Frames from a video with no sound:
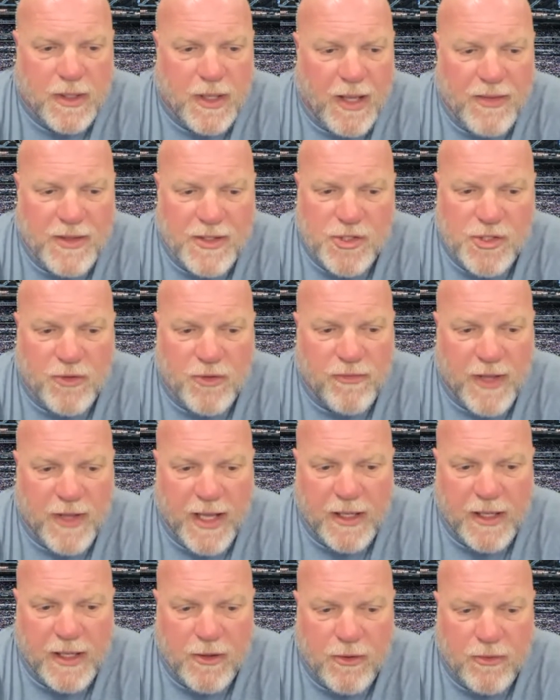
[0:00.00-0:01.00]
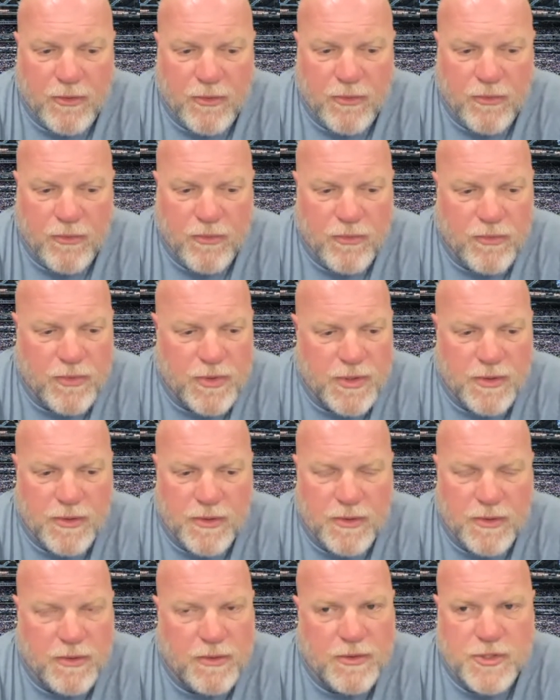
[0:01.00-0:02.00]
I think Joe Flacco. The
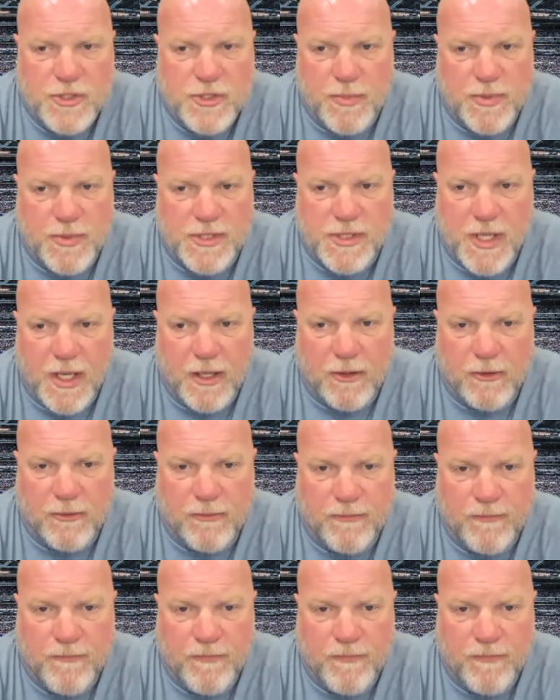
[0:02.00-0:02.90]
ship has sailed.